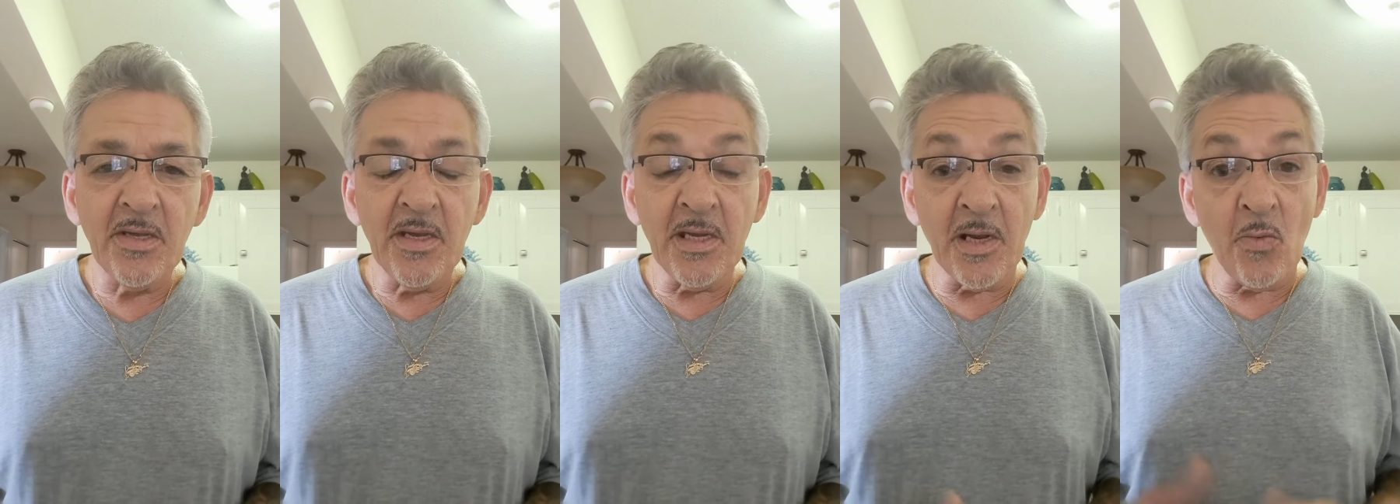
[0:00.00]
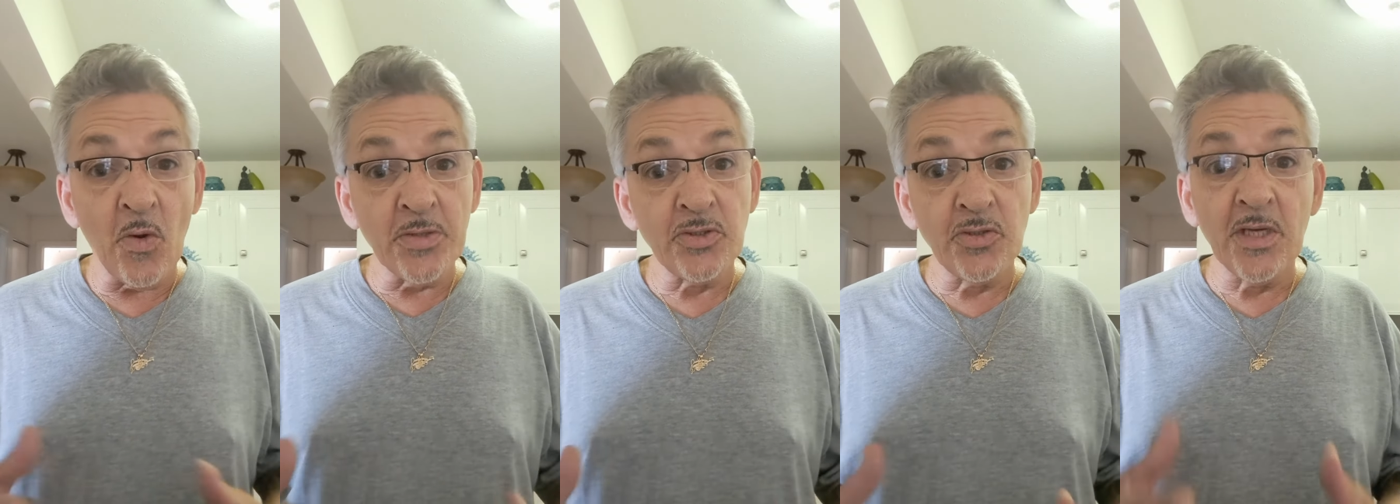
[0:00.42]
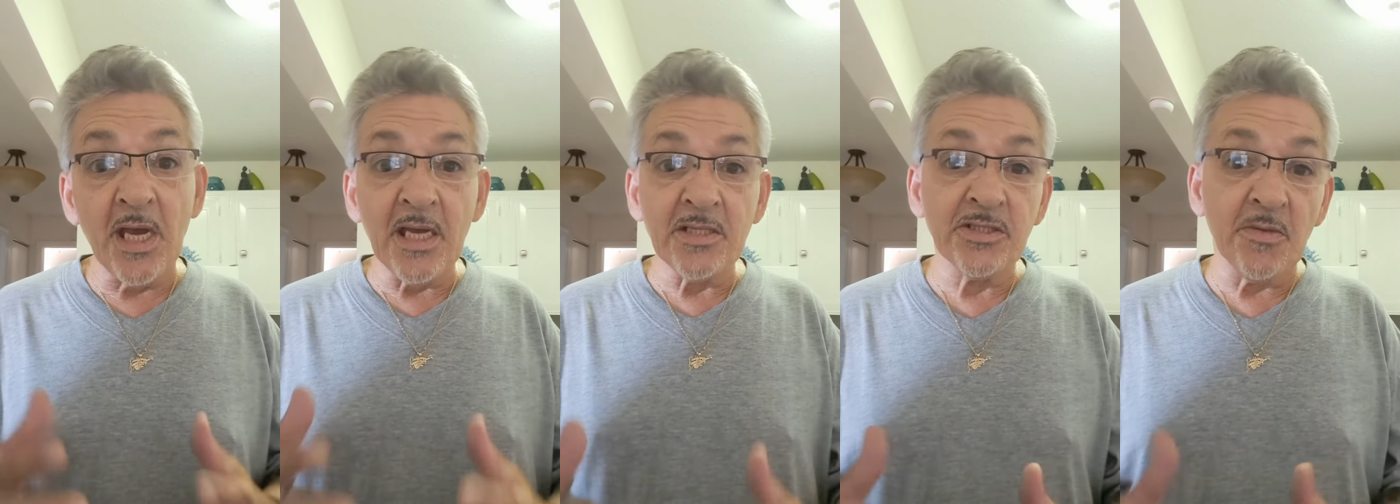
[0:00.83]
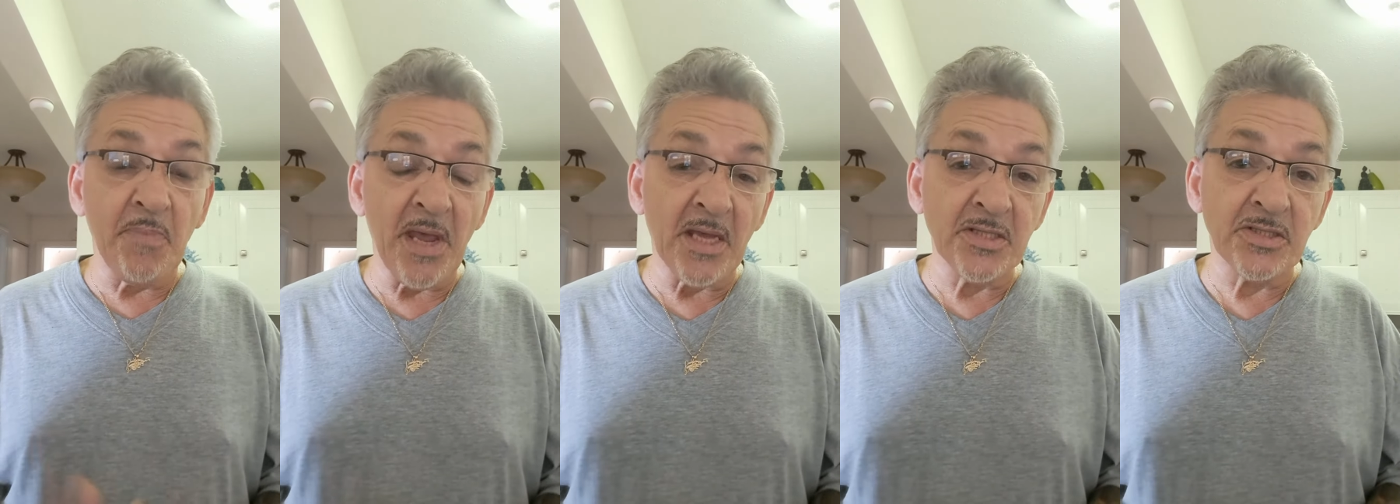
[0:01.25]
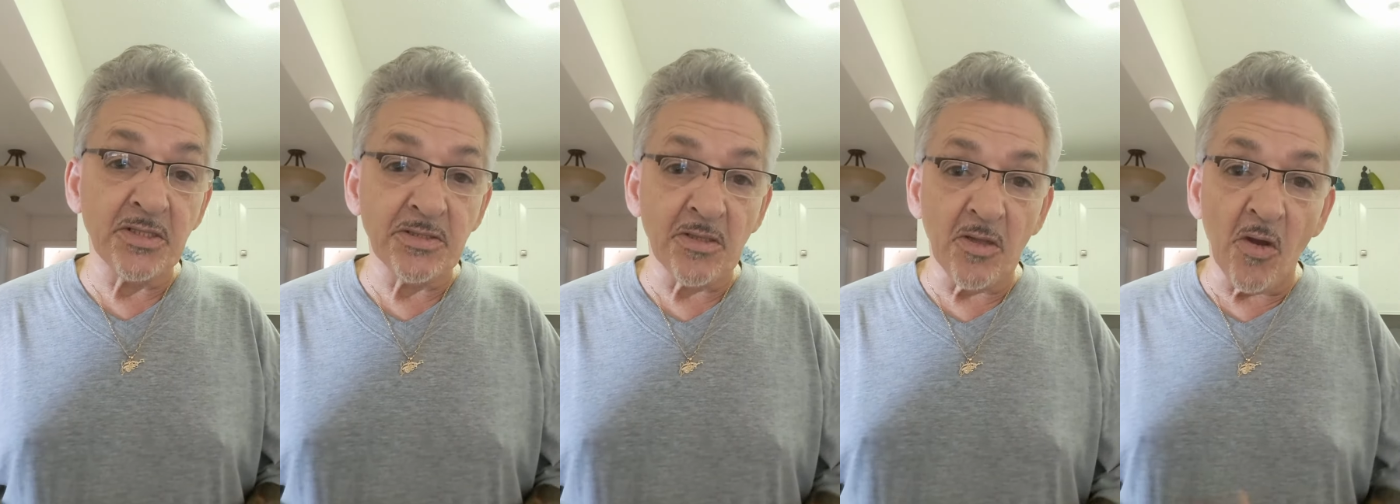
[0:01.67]
And I want you guys to pass
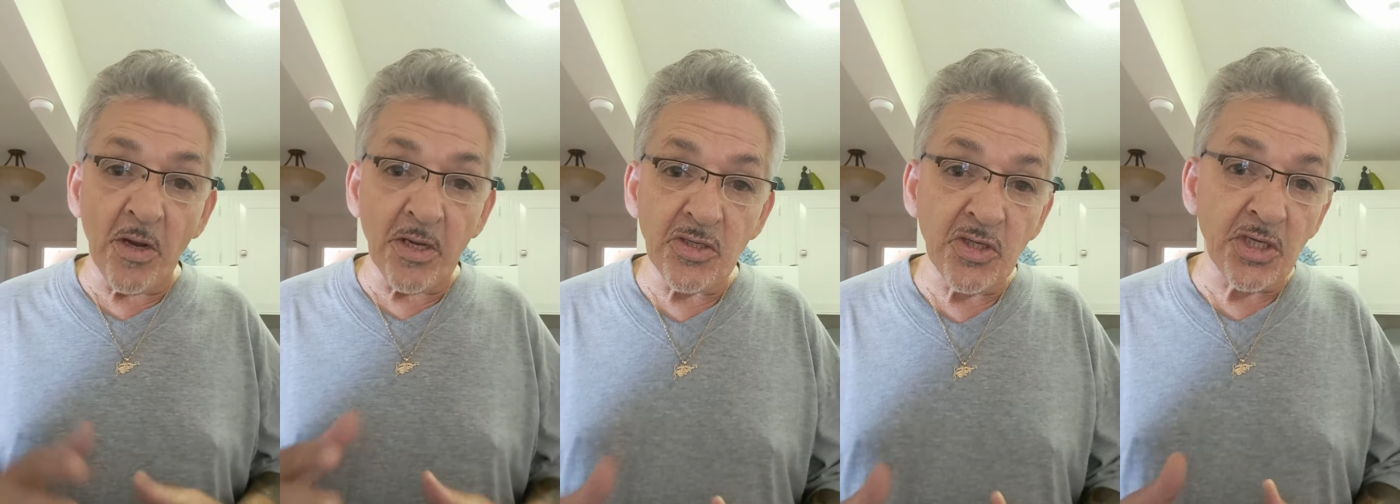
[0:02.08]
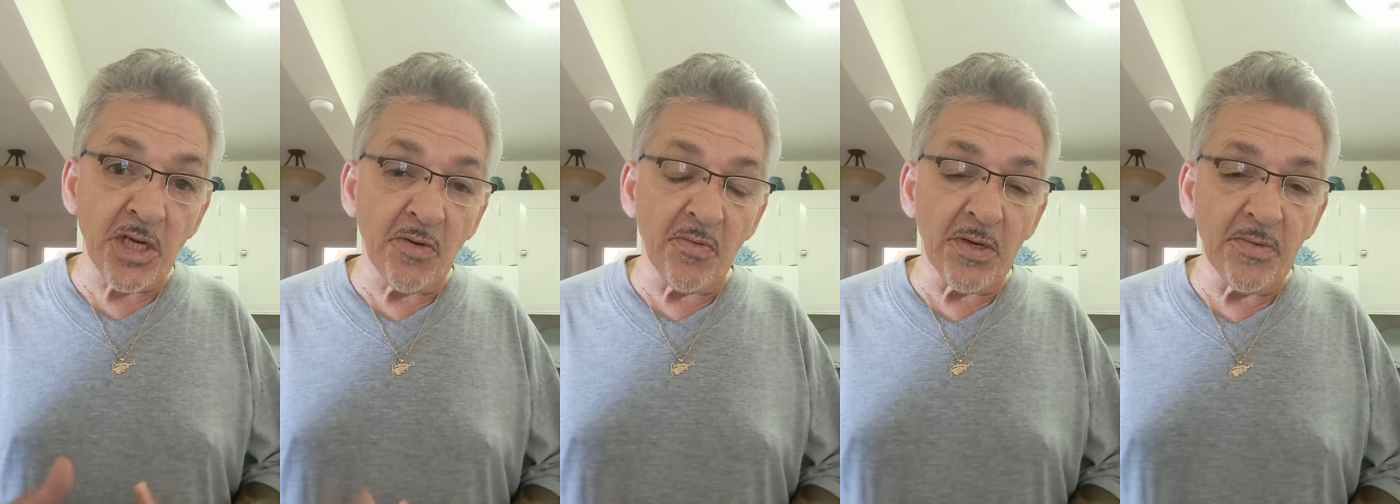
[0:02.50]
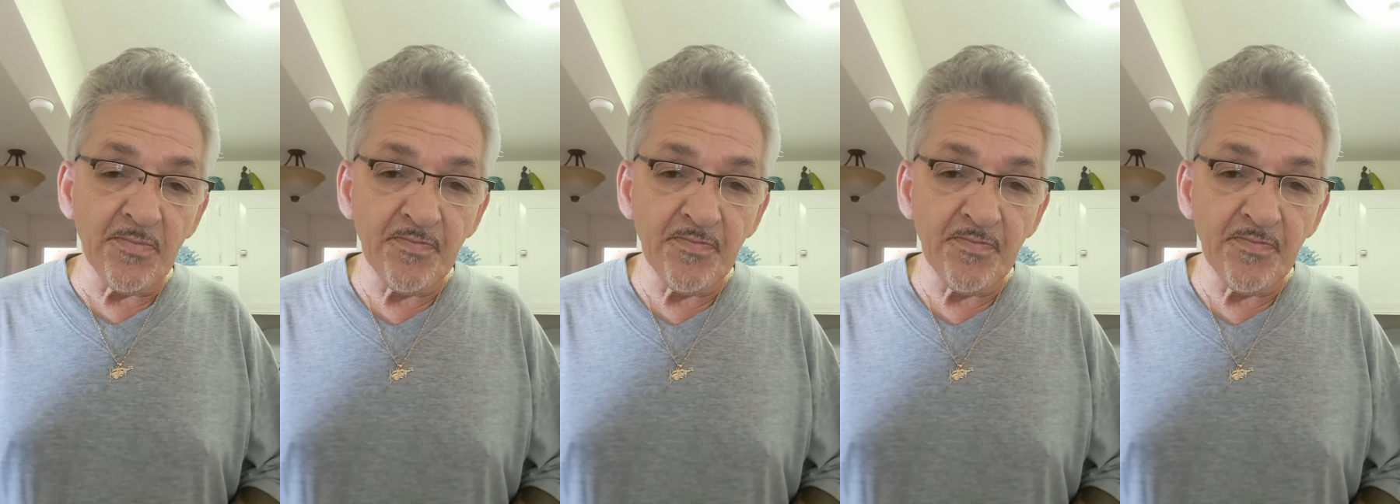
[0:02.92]
this along and share it.